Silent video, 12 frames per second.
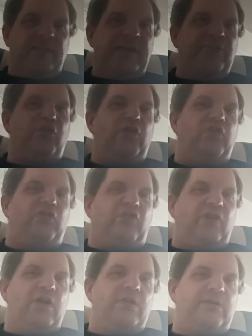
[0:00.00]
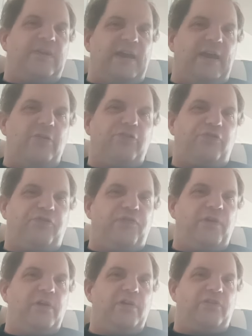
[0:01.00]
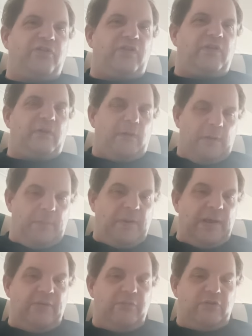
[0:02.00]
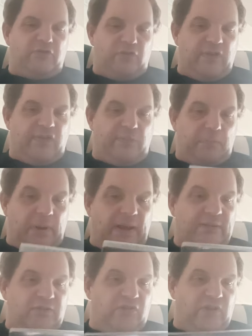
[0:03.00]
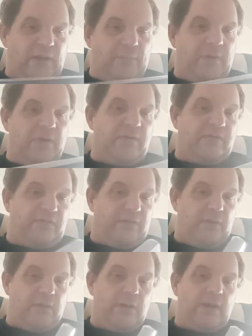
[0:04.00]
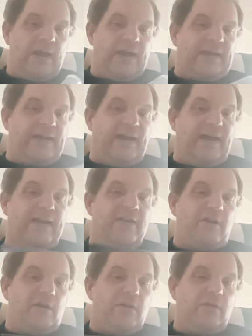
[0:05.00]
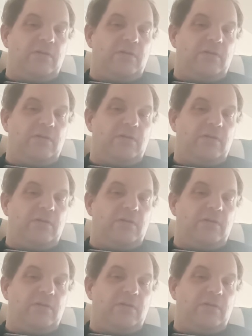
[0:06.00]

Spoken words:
This is Dio's first appearance with Black Sabbath. Again,